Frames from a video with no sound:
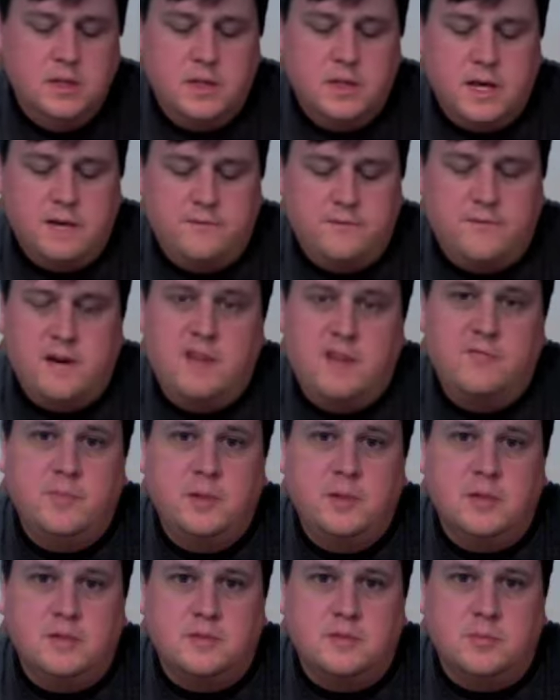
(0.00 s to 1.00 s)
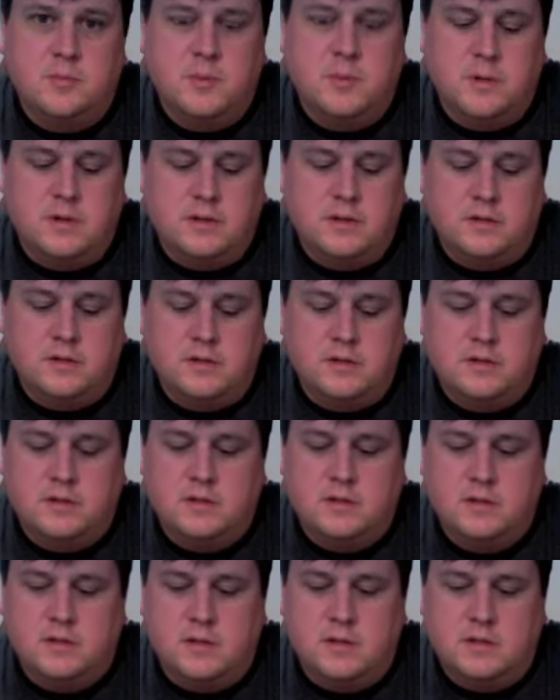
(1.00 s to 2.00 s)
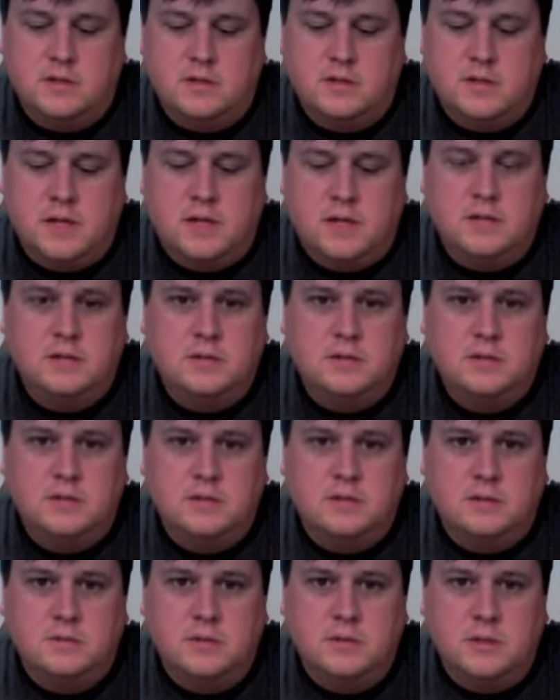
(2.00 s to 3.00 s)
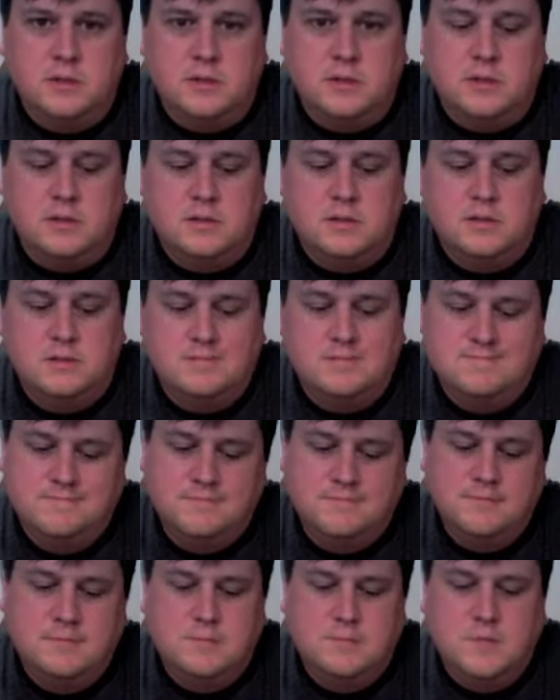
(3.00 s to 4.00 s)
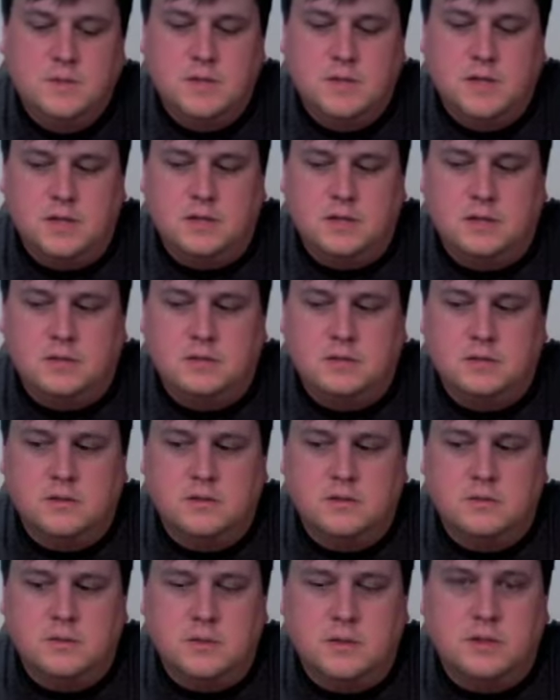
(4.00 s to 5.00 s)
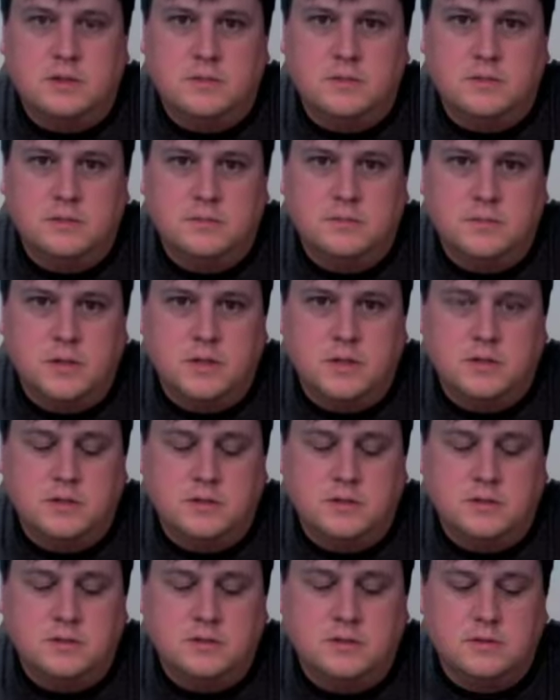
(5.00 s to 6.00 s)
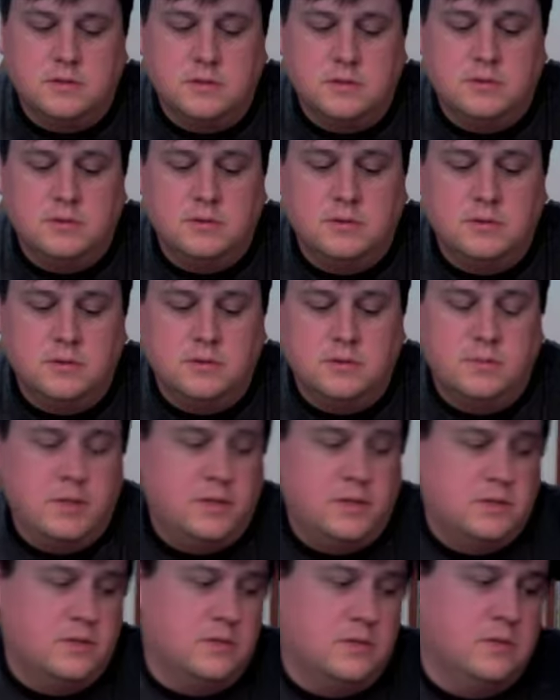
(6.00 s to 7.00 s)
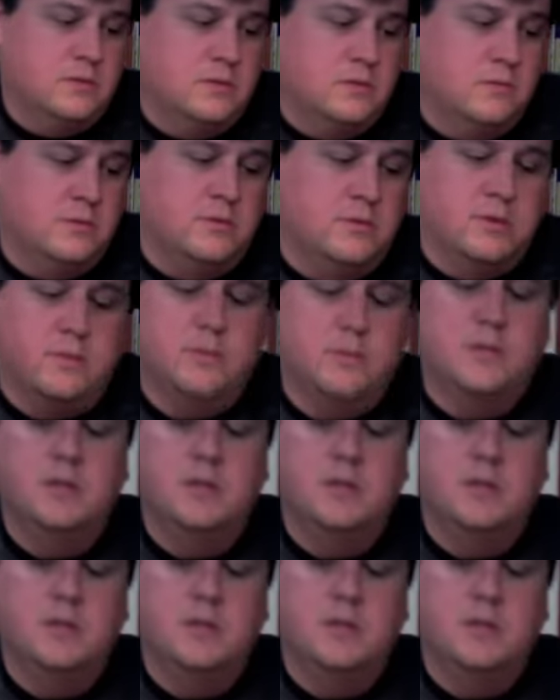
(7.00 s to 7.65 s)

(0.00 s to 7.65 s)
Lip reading: at $5 a set, you really kind of don't want to make sure you don't ruin them.